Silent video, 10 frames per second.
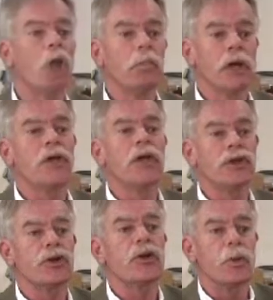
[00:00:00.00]
build
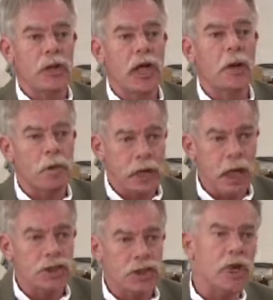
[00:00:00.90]
then to the wind
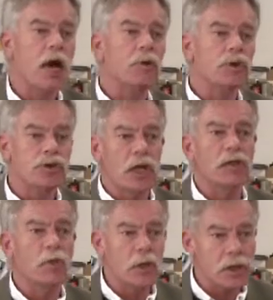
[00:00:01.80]
application, how we use that in
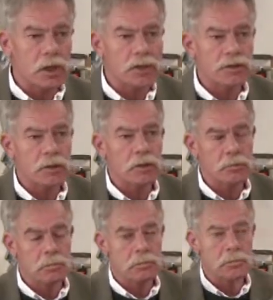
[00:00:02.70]
the wind industry.
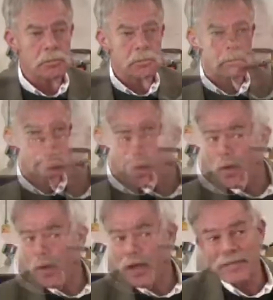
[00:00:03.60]

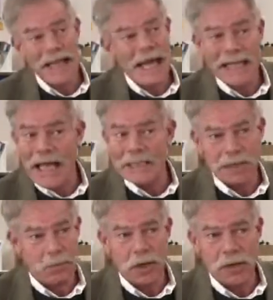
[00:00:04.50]
We have got lots
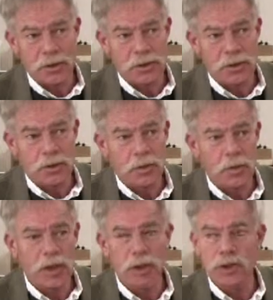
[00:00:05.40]
of partners.
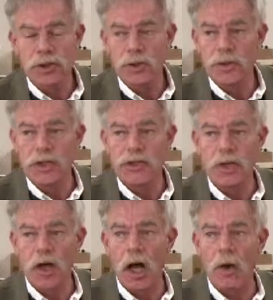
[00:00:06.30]
We couldn't do this
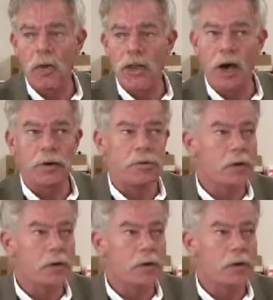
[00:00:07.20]
at all without,